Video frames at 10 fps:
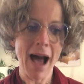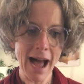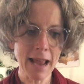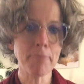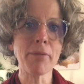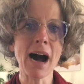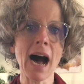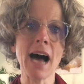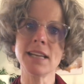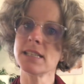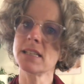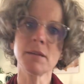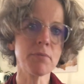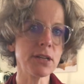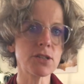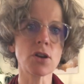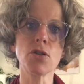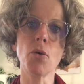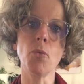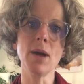in part simply so
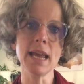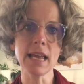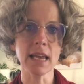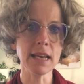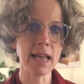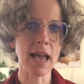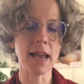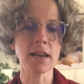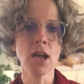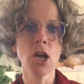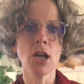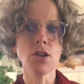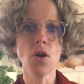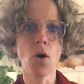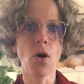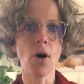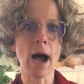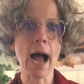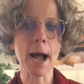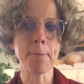that we can get your
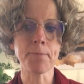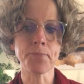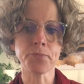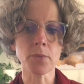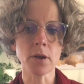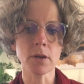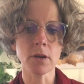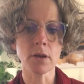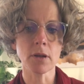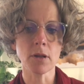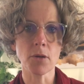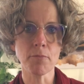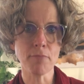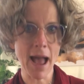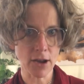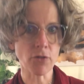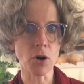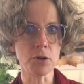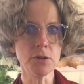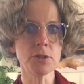
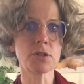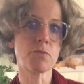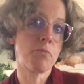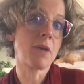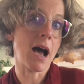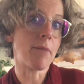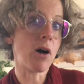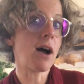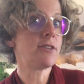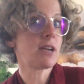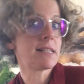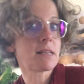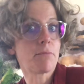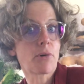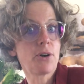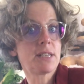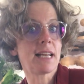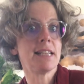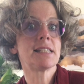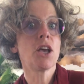macros, carbohydrates and
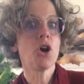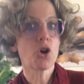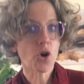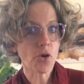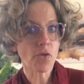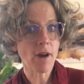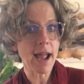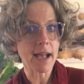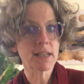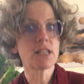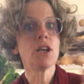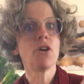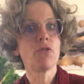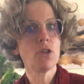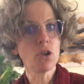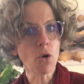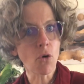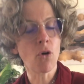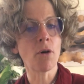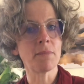proteins, correct for
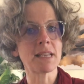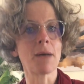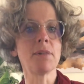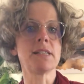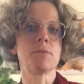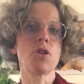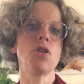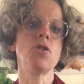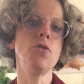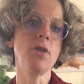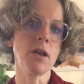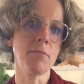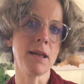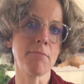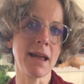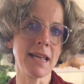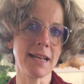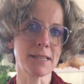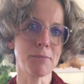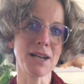your metabolism, so that you can be making
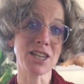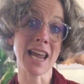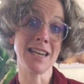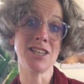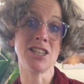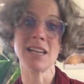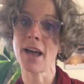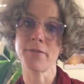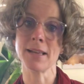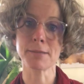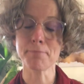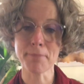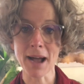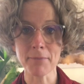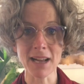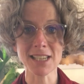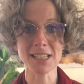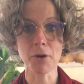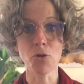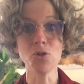as much energy, having as much
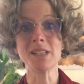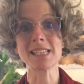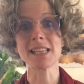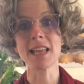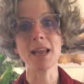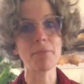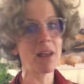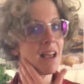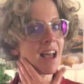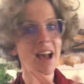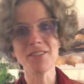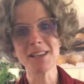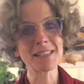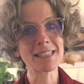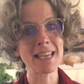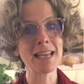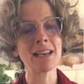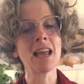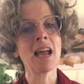good sleep, having your skin